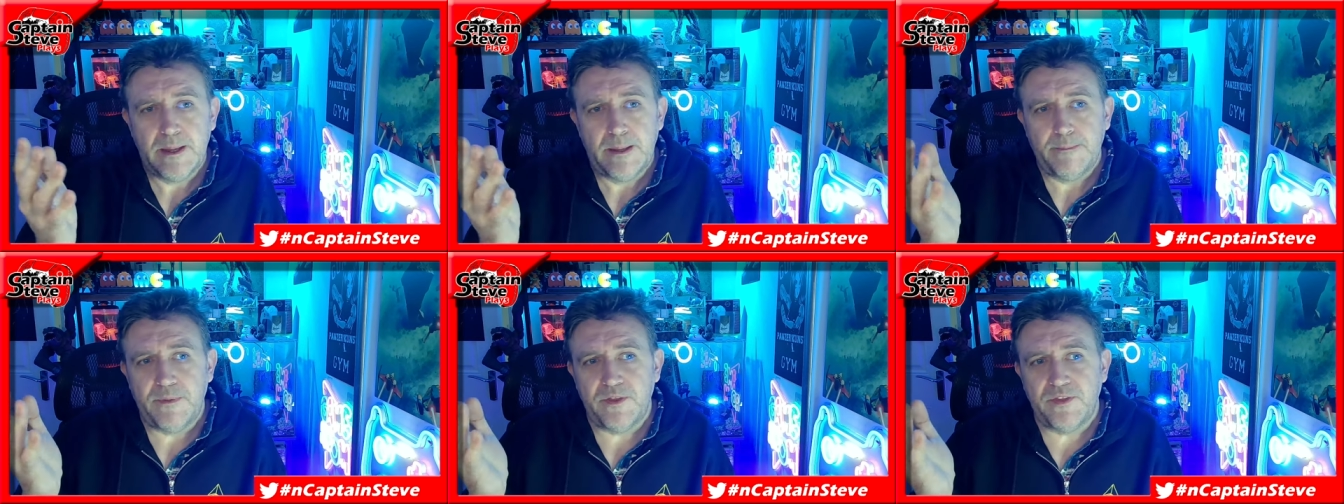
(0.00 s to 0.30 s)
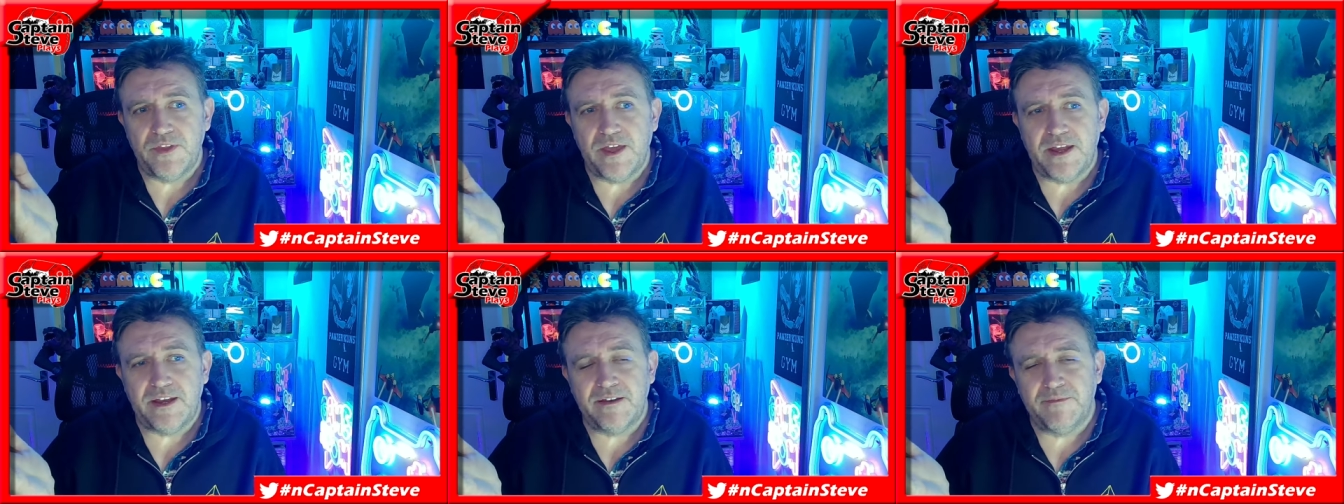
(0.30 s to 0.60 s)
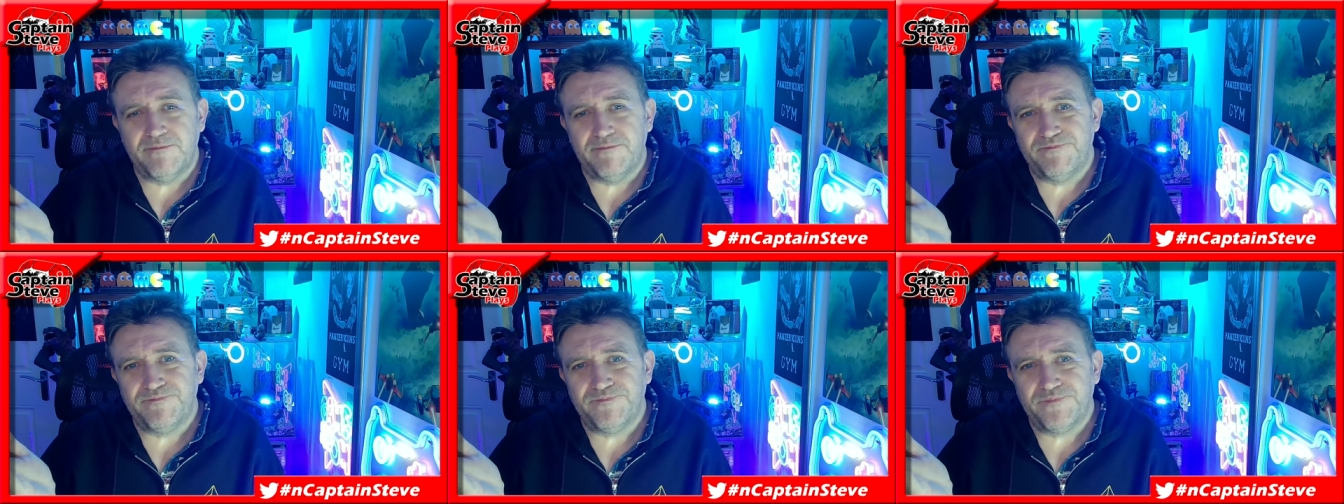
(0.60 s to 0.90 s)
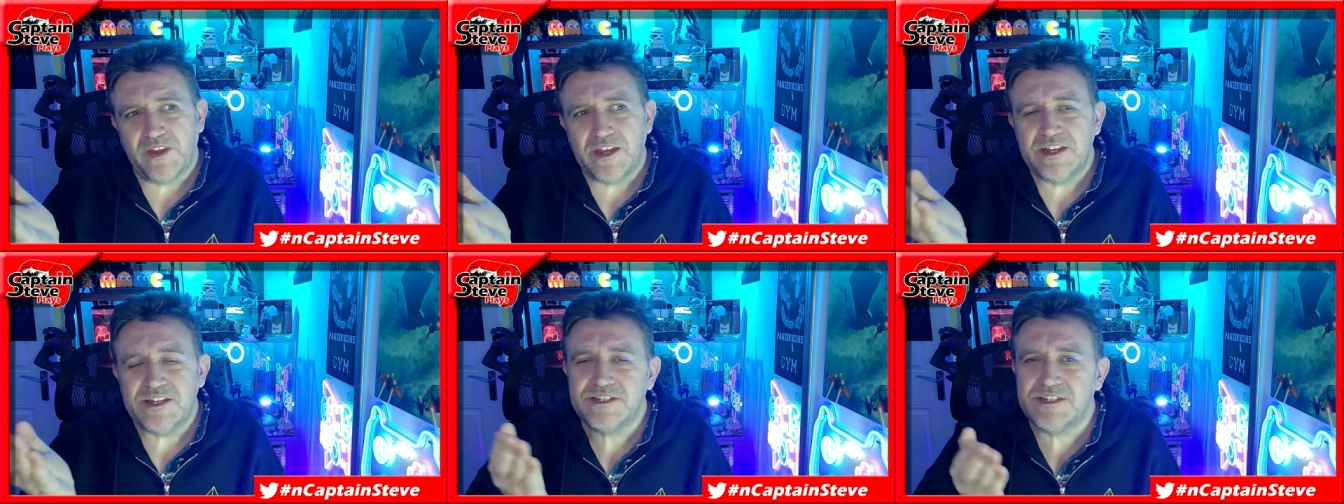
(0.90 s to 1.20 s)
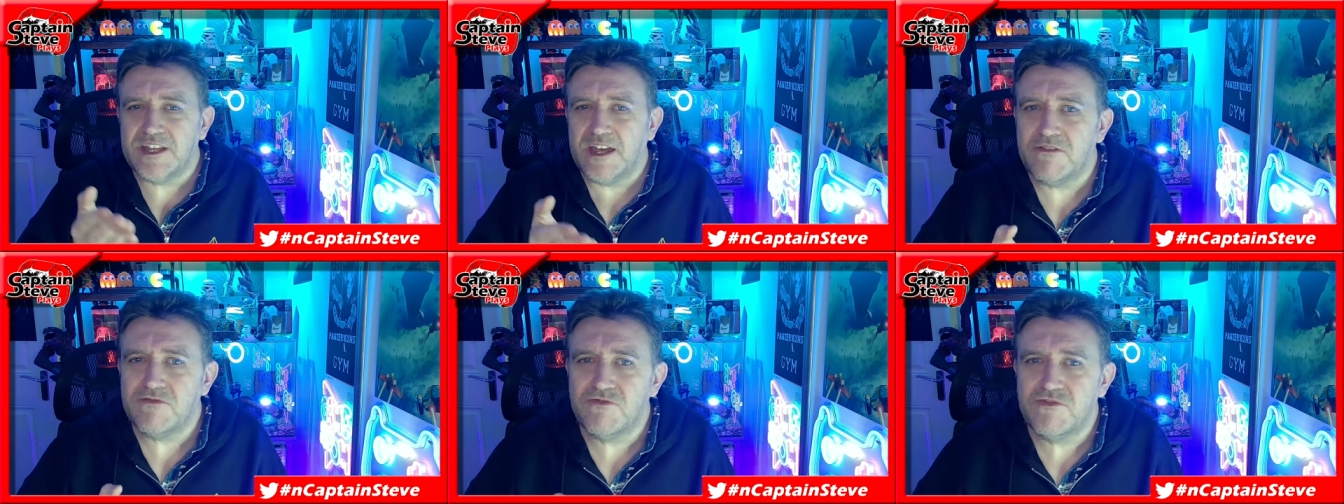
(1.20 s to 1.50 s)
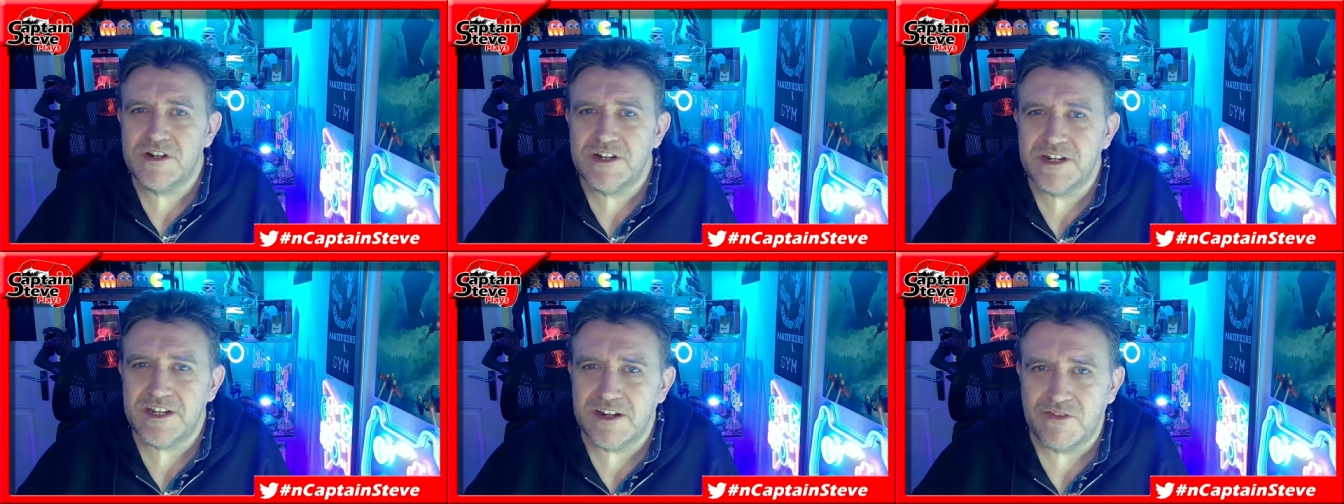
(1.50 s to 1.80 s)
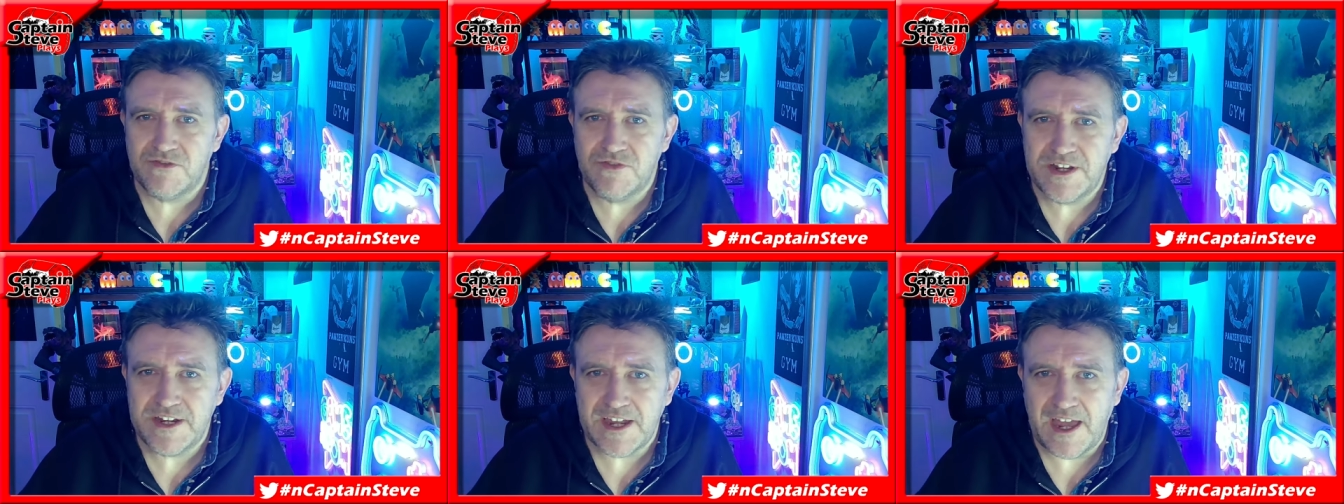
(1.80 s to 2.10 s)
But then, is that really a
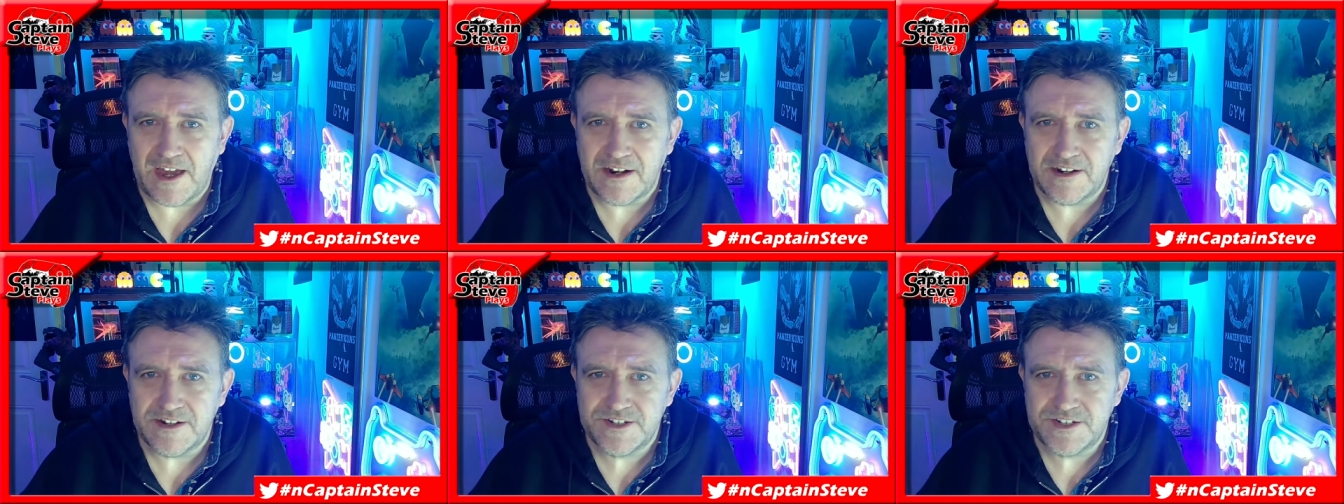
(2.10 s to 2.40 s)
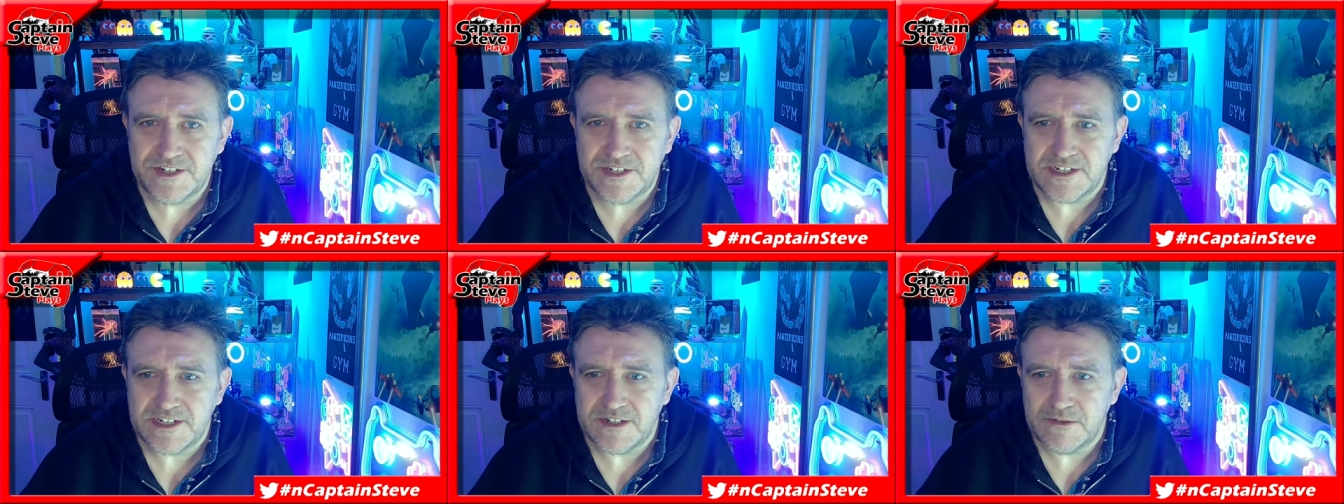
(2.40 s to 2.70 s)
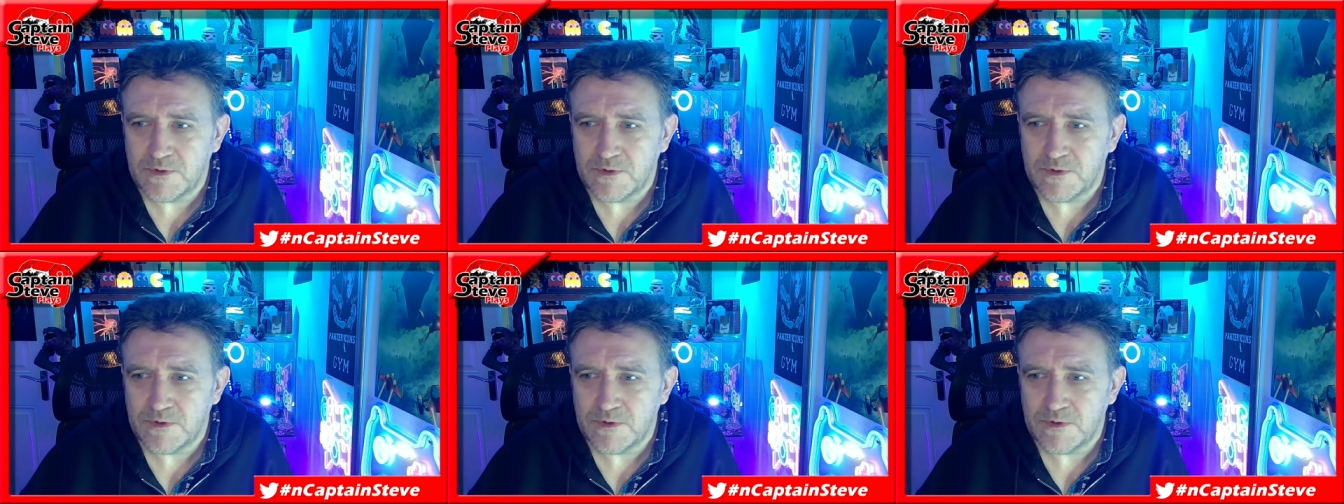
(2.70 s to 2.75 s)
reality